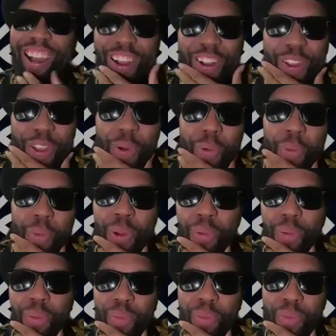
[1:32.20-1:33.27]
this is a what?
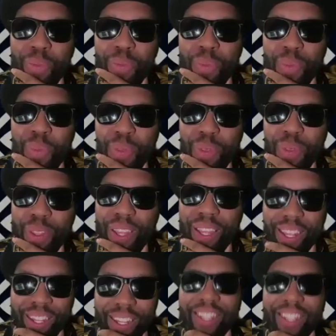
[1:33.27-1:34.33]
different game, a different